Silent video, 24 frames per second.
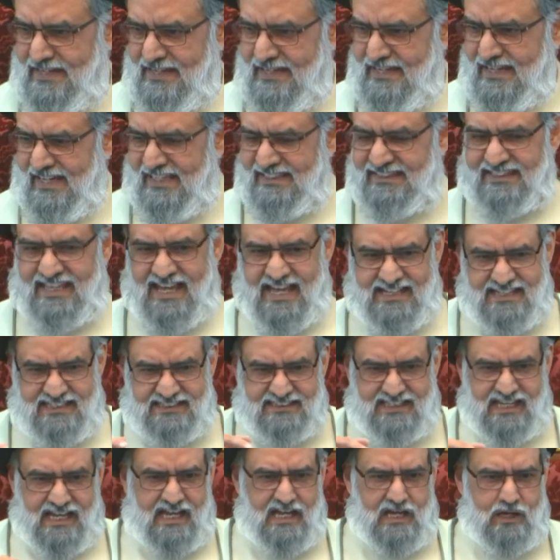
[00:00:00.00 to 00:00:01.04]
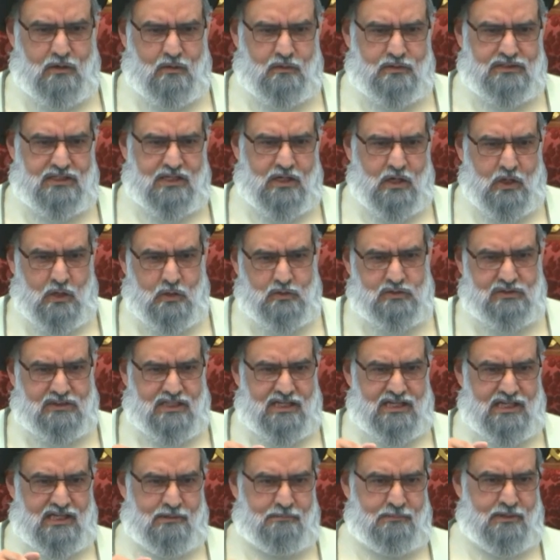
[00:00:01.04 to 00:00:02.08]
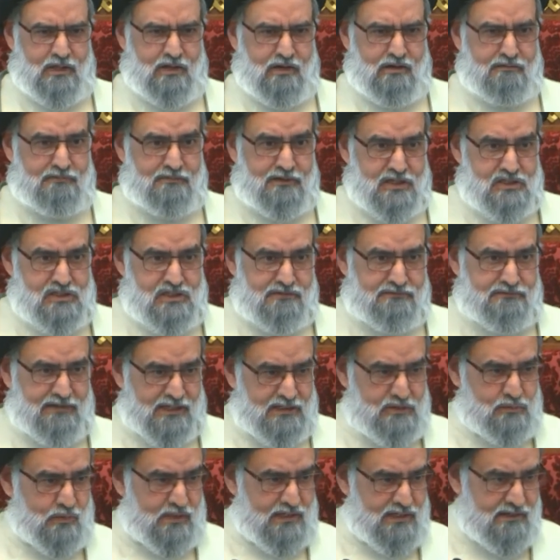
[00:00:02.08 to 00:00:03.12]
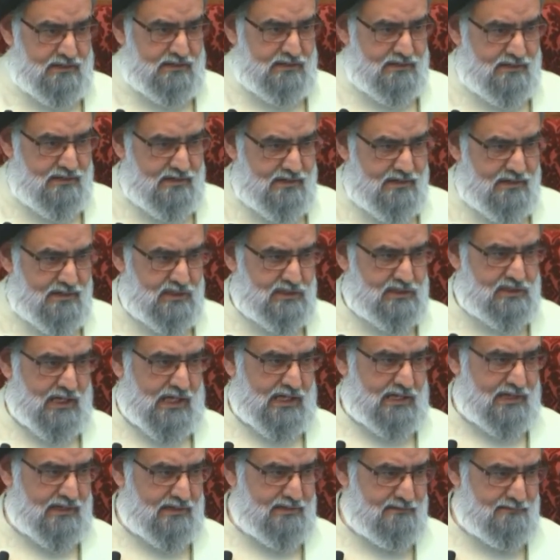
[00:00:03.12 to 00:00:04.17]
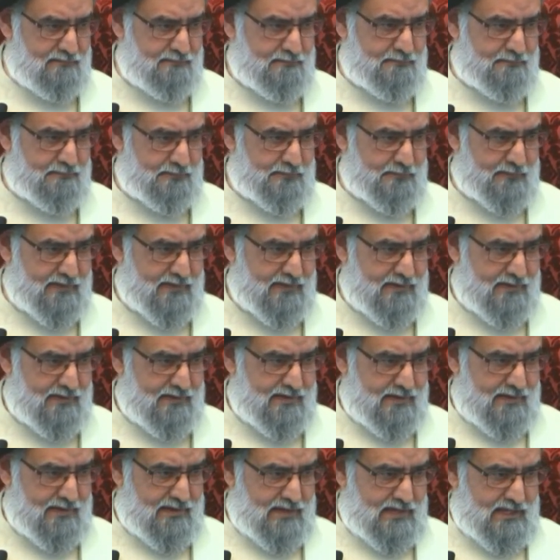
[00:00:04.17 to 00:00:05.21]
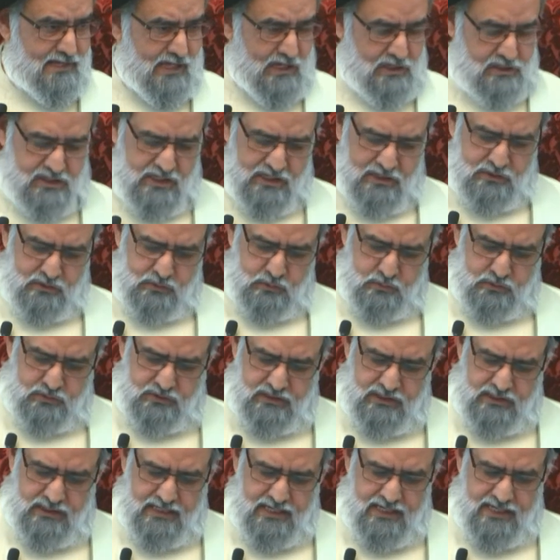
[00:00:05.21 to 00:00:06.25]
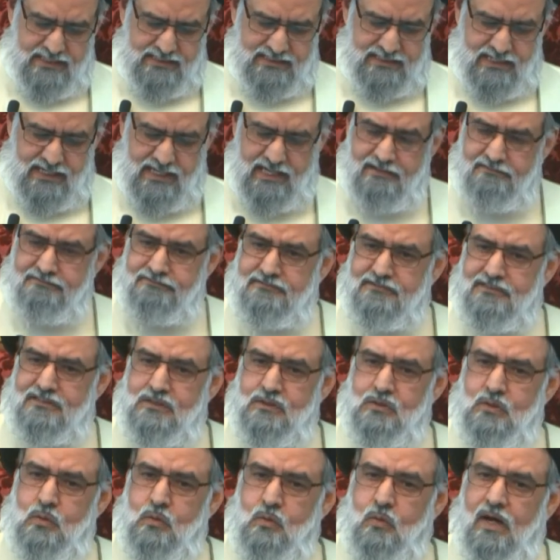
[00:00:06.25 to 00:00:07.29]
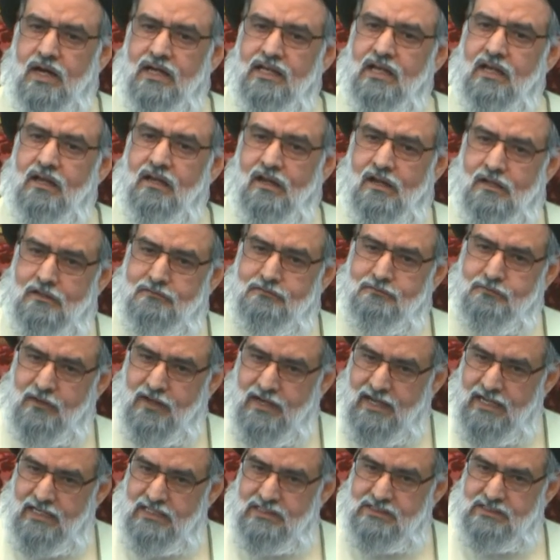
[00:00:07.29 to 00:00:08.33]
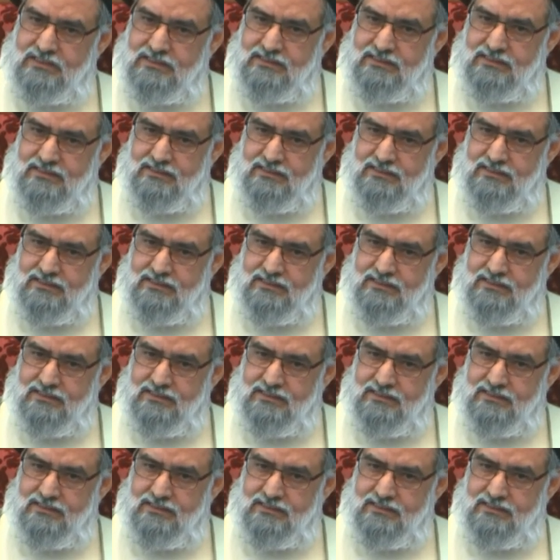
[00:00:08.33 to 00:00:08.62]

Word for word: And that is how the Hawza Ilmiya of Najaf actually started. Now, Sheikh Tusi has left quite a lot for us,